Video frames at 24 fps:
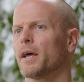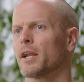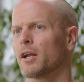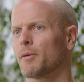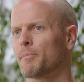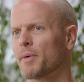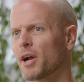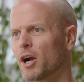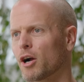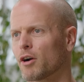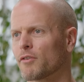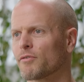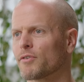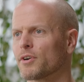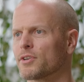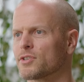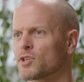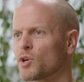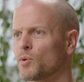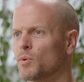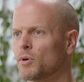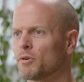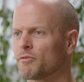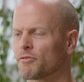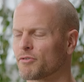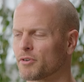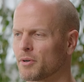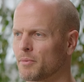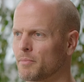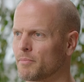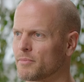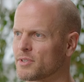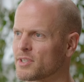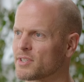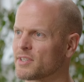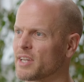and I'll paraphrase a quote
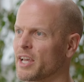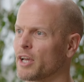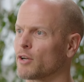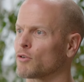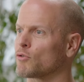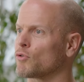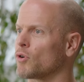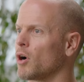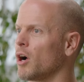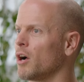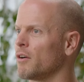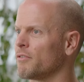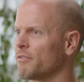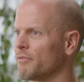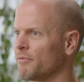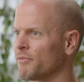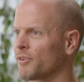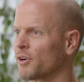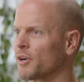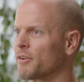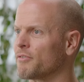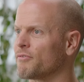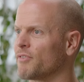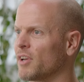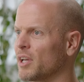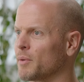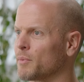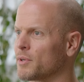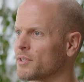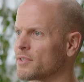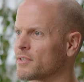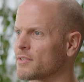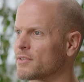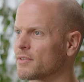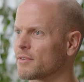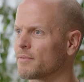from Stan Groff, very
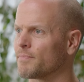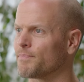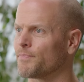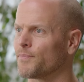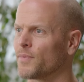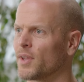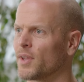famous